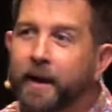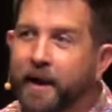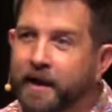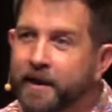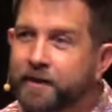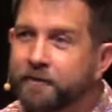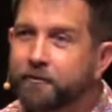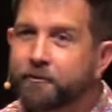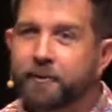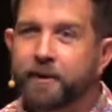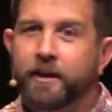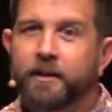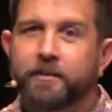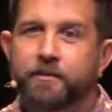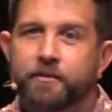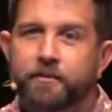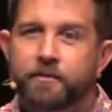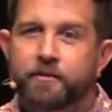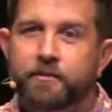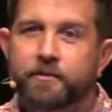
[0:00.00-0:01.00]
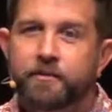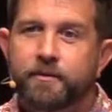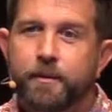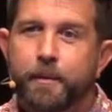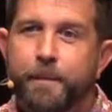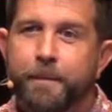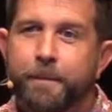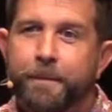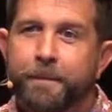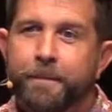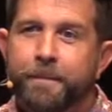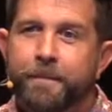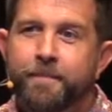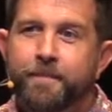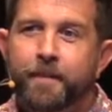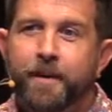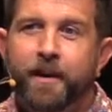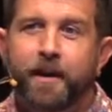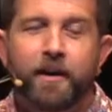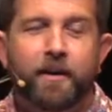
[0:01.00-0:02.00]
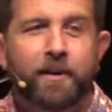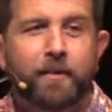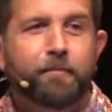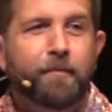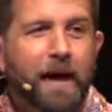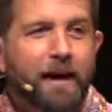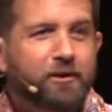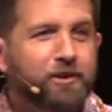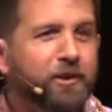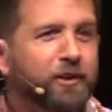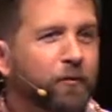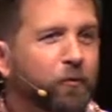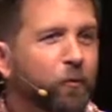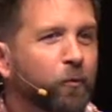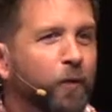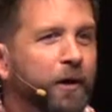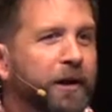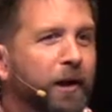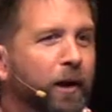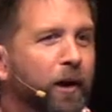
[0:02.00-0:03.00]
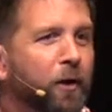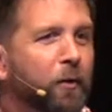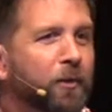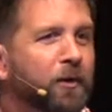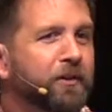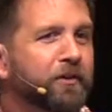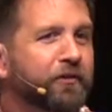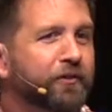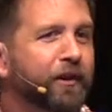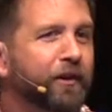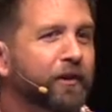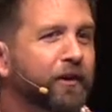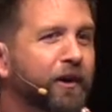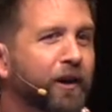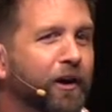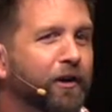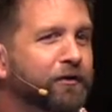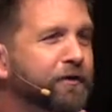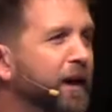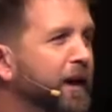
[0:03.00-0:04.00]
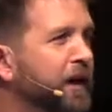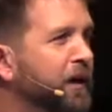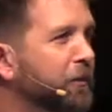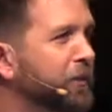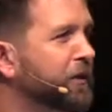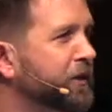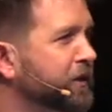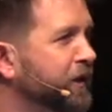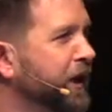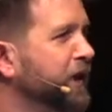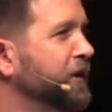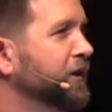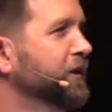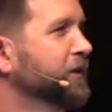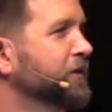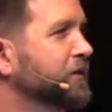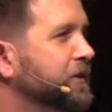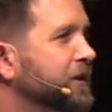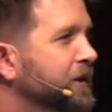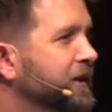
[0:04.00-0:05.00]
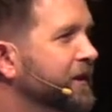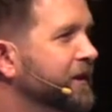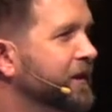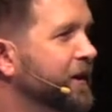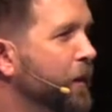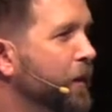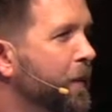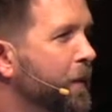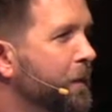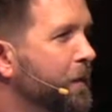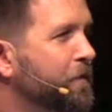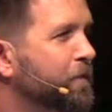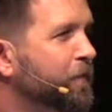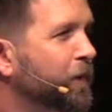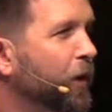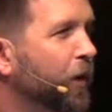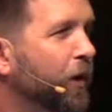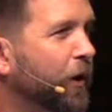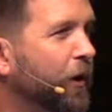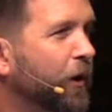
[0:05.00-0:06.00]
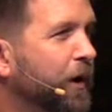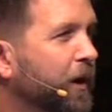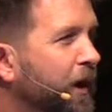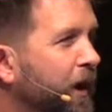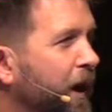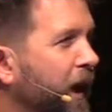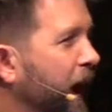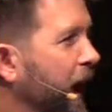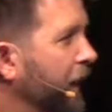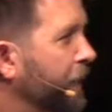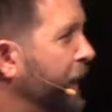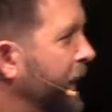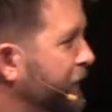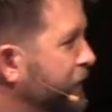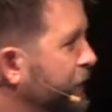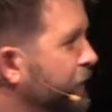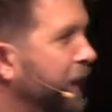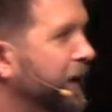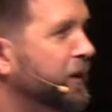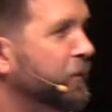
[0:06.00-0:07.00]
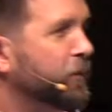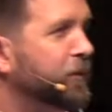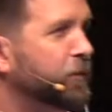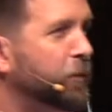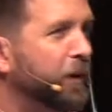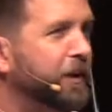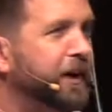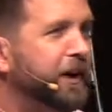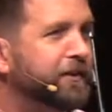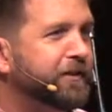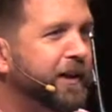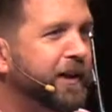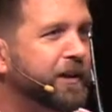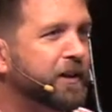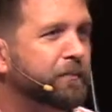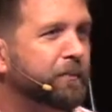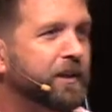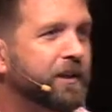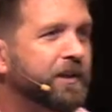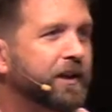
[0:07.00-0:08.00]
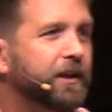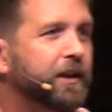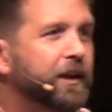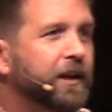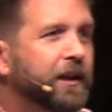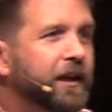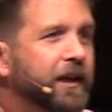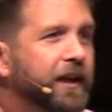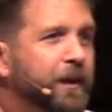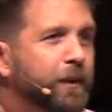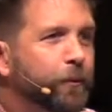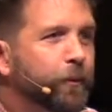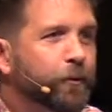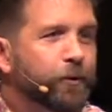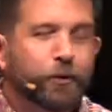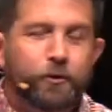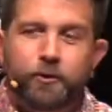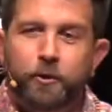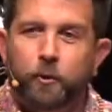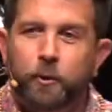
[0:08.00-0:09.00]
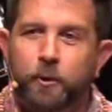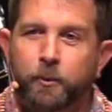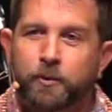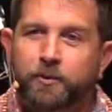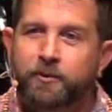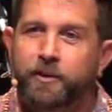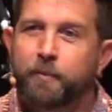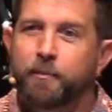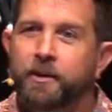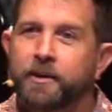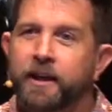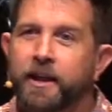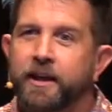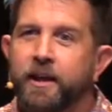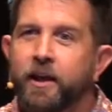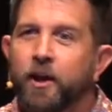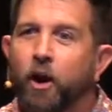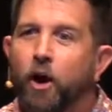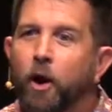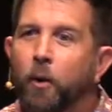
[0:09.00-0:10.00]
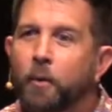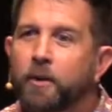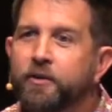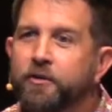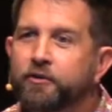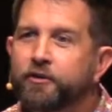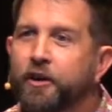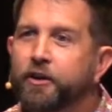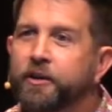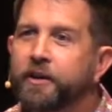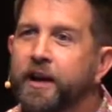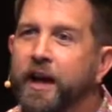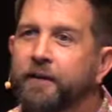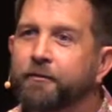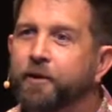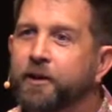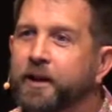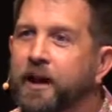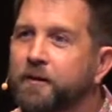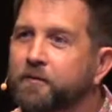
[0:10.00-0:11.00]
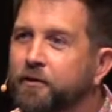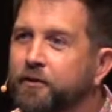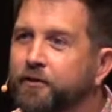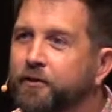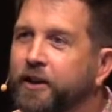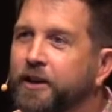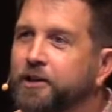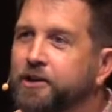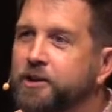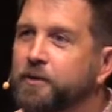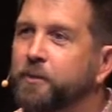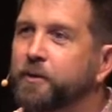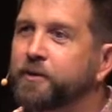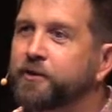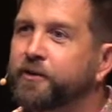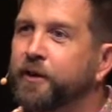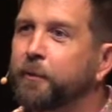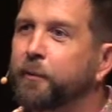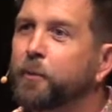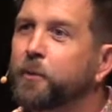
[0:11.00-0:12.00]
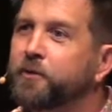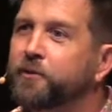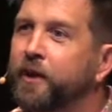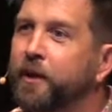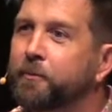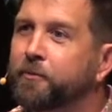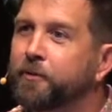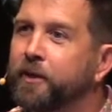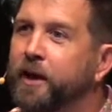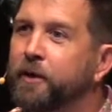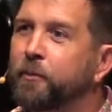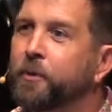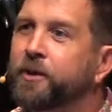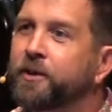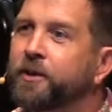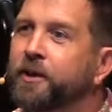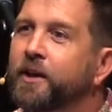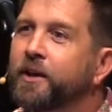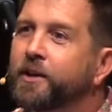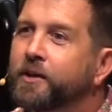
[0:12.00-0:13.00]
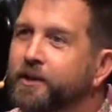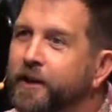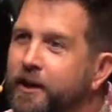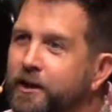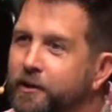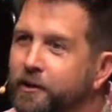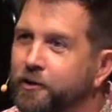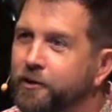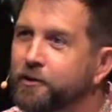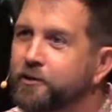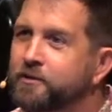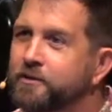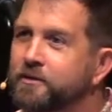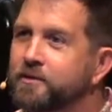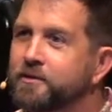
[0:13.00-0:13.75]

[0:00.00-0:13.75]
I give thanks. Imagine if we always started our day with thank you. Or Pastor Brandon was one day telling me that he used to work with someone that always started every conversation when someone was upset with thank you.